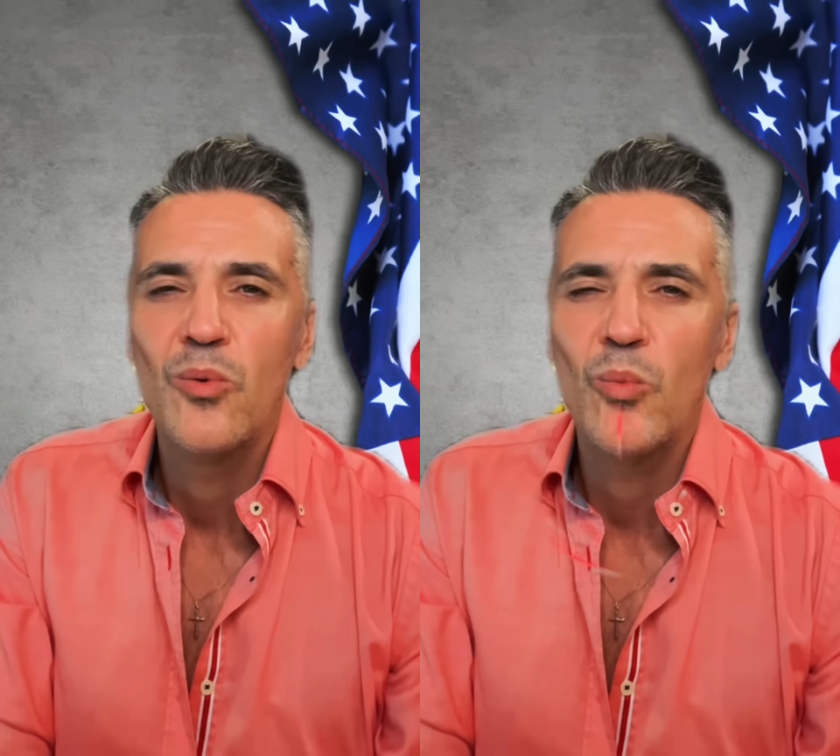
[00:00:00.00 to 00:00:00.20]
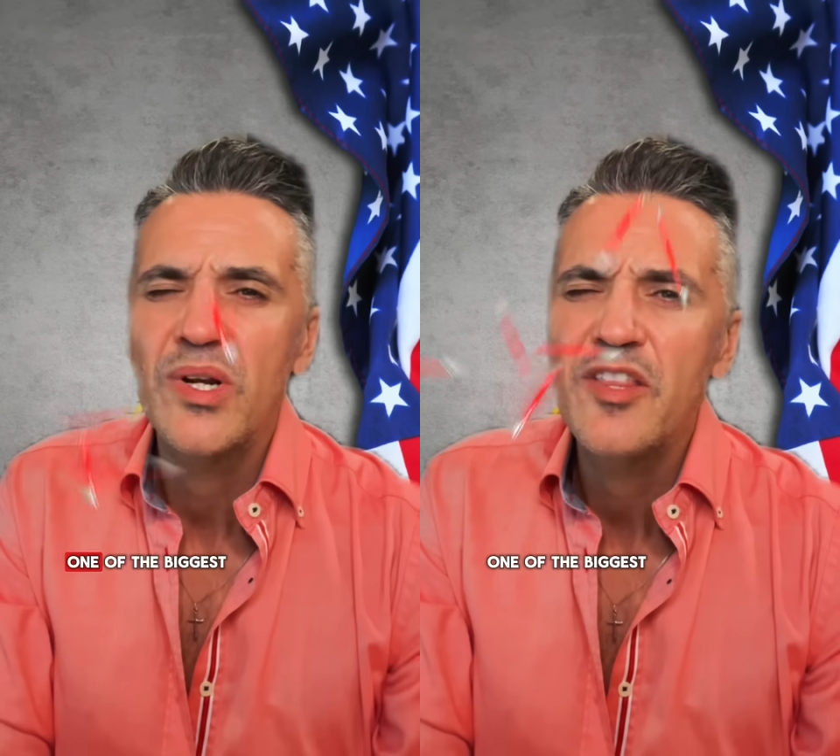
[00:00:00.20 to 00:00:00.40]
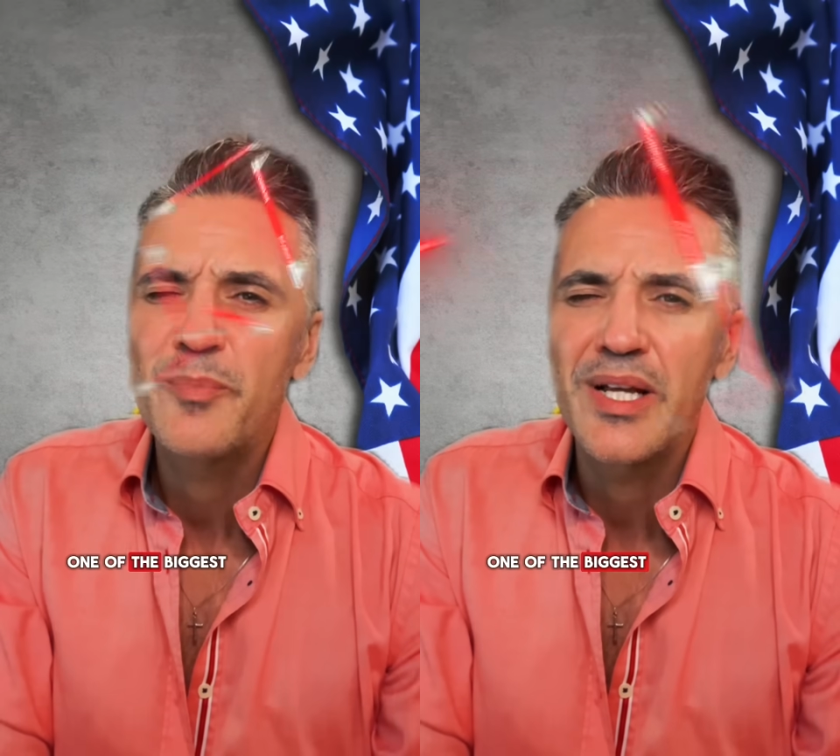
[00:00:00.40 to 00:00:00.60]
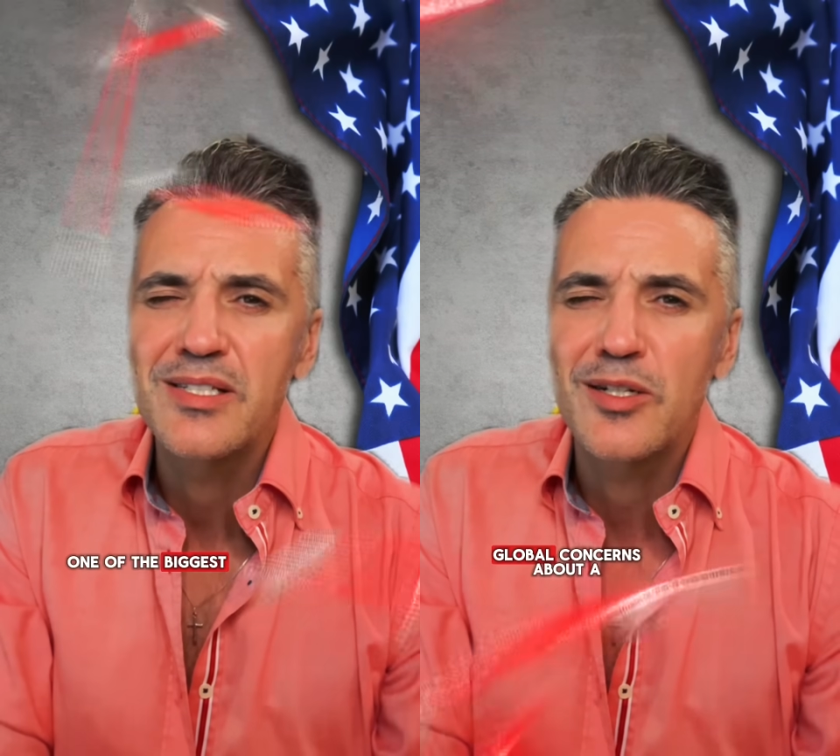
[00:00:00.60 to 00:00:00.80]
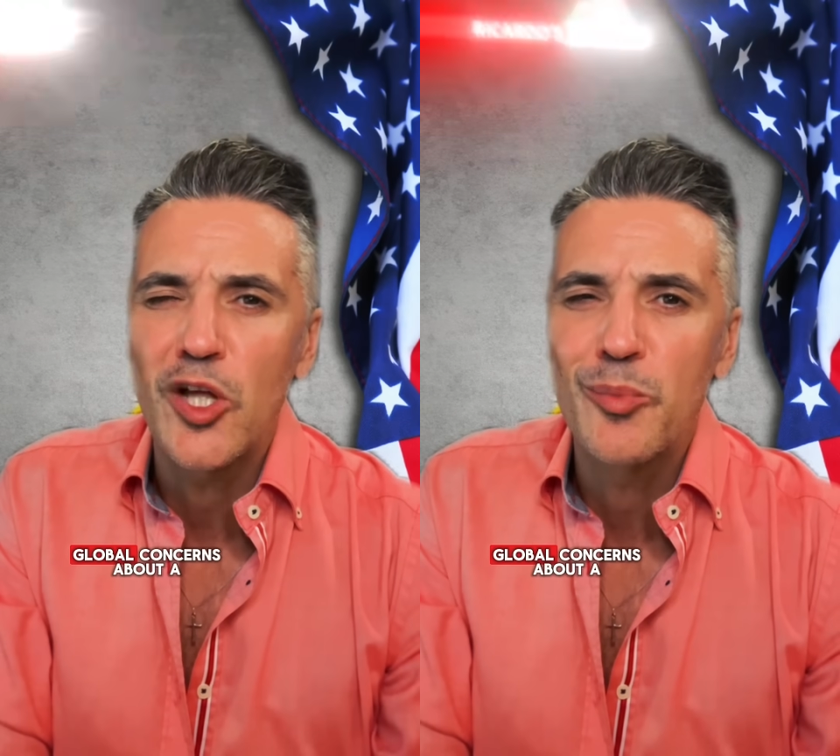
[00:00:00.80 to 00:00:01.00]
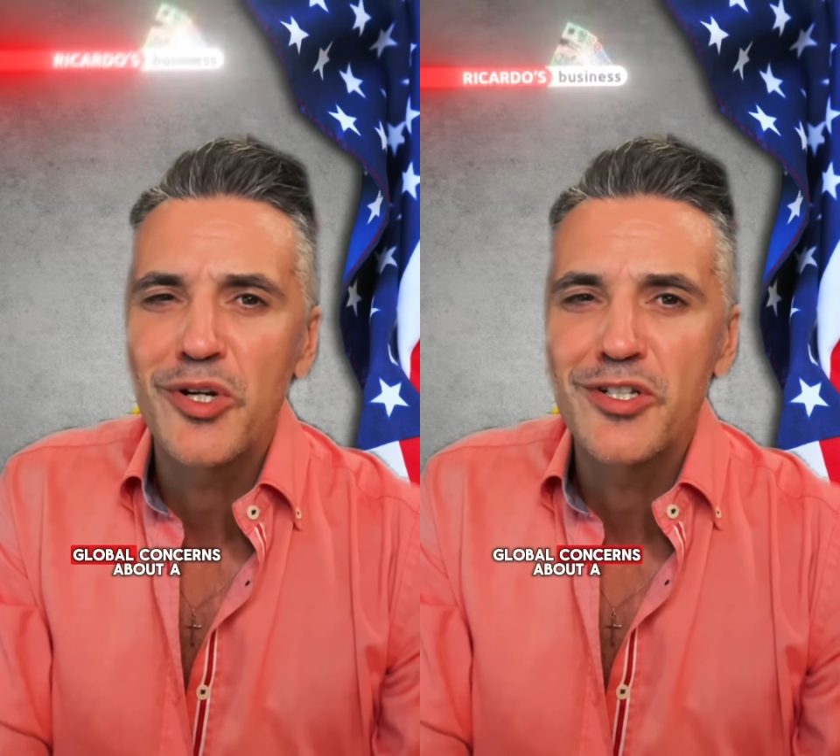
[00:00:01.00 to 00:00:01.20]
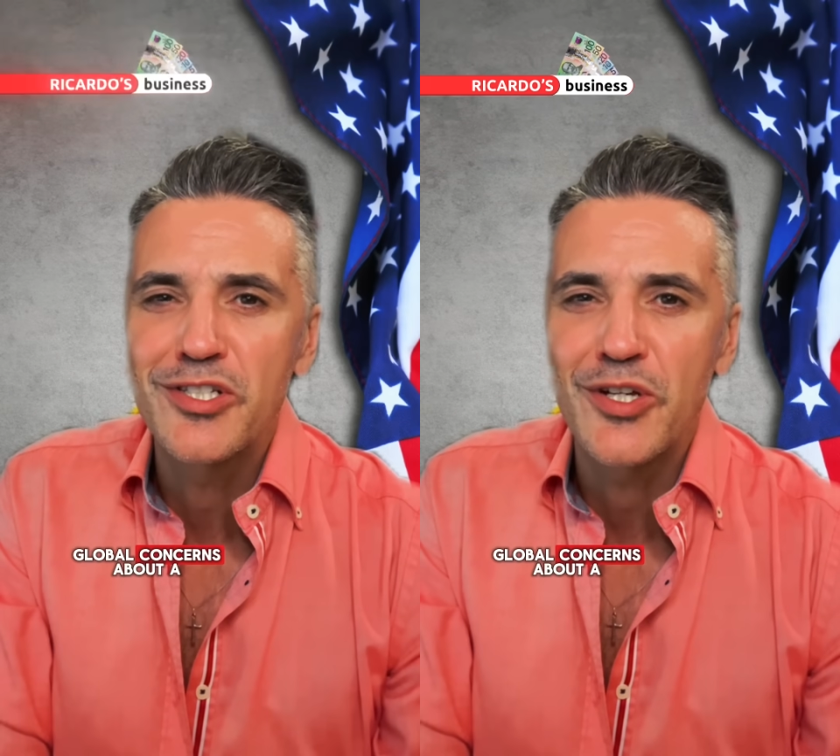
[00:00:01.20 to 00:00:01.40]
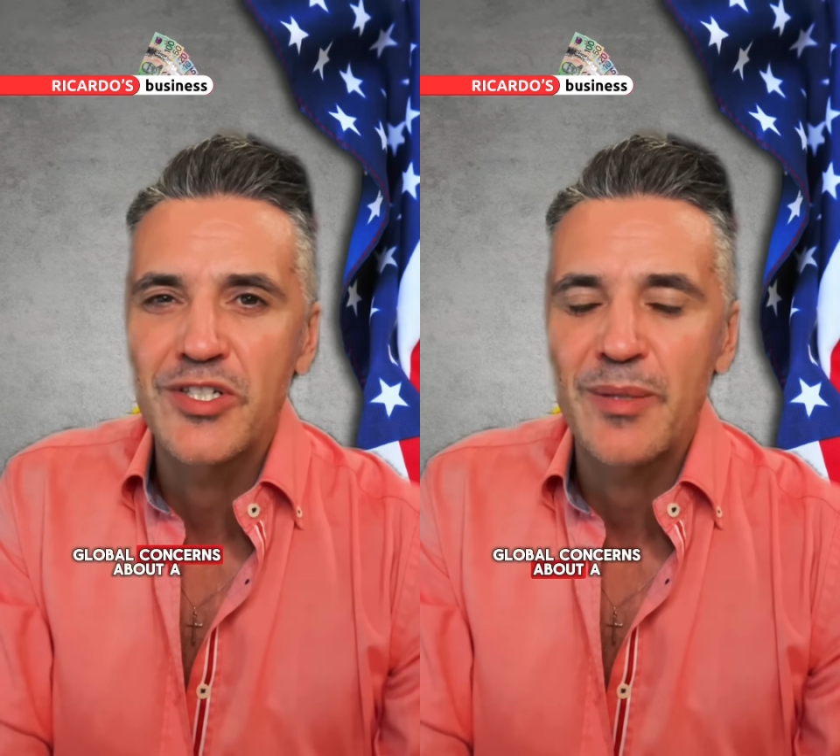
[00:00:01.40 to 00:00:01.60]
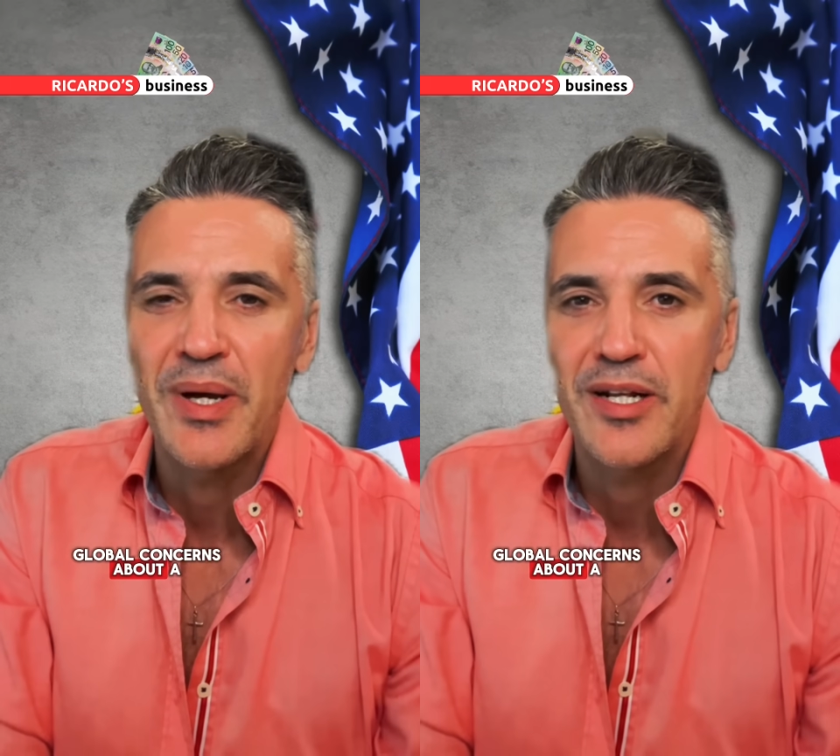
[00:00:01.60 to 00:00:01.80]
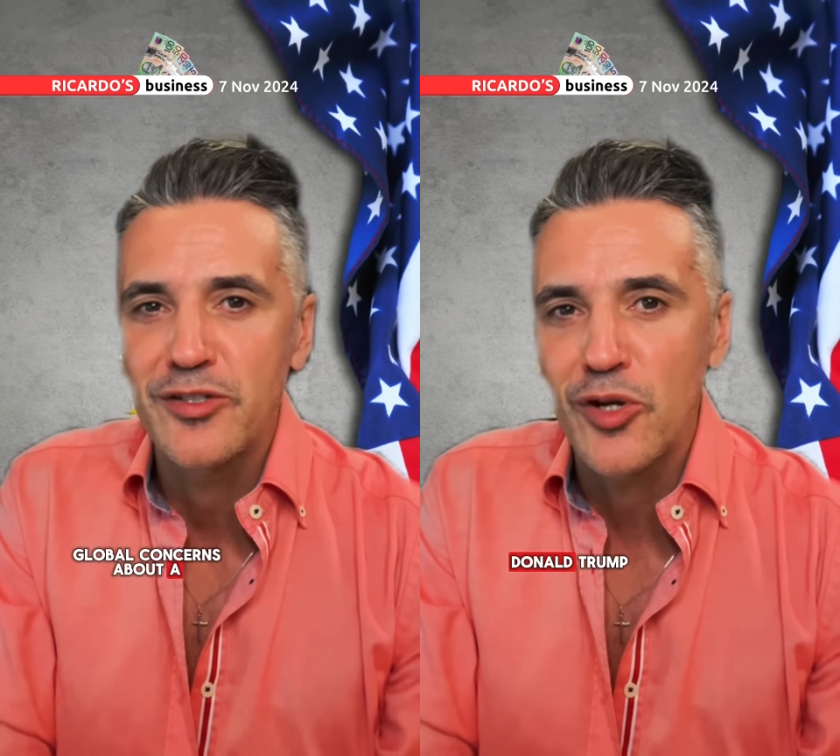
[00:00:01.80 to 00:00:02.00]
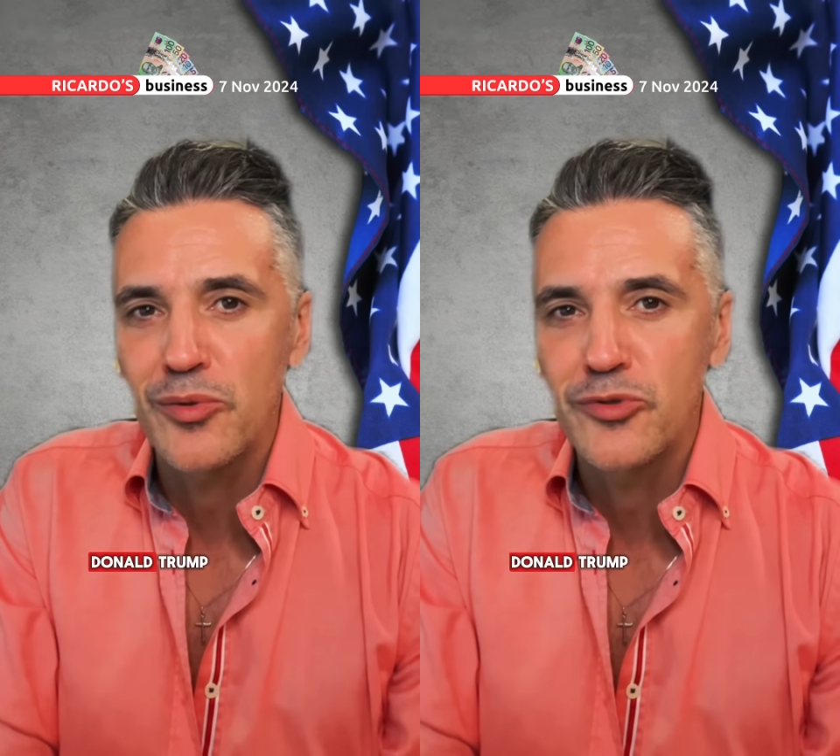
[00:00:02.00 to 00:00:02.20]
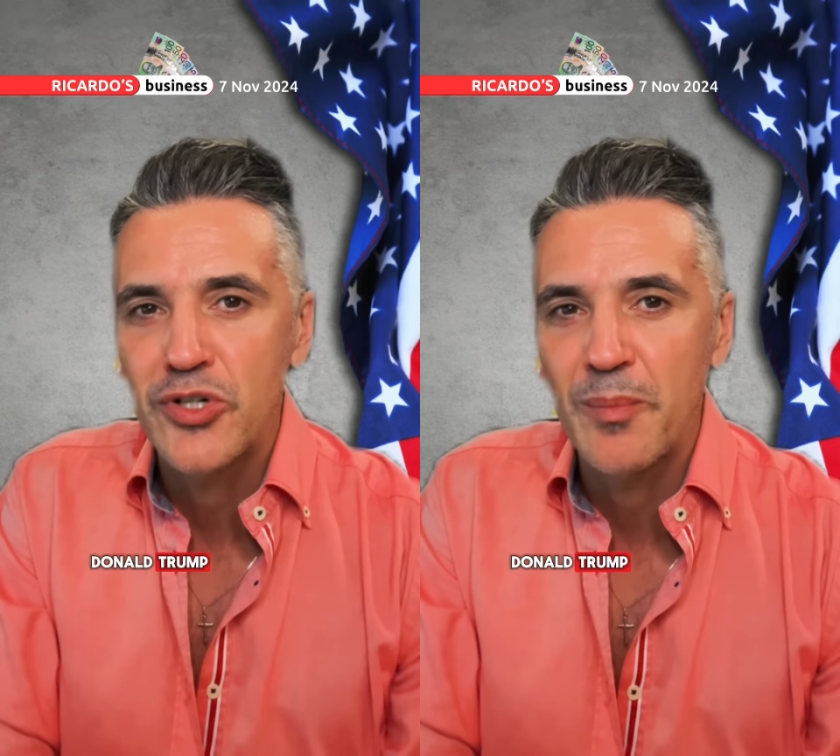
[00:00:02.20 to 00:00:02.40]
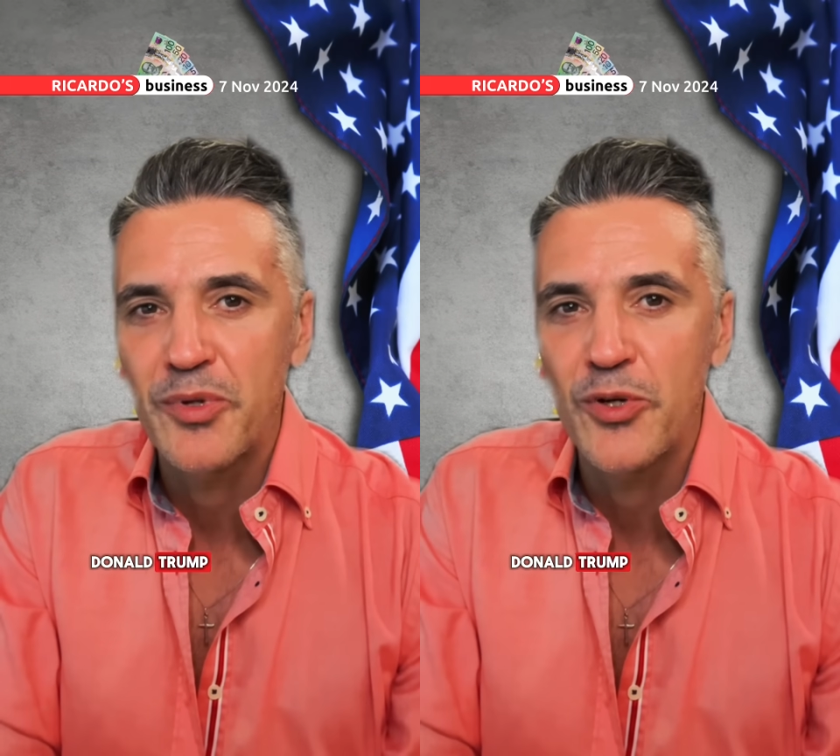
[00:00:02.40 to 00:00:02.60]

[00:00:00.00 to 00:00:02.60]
One of the biggest global concerns about a Donald Trump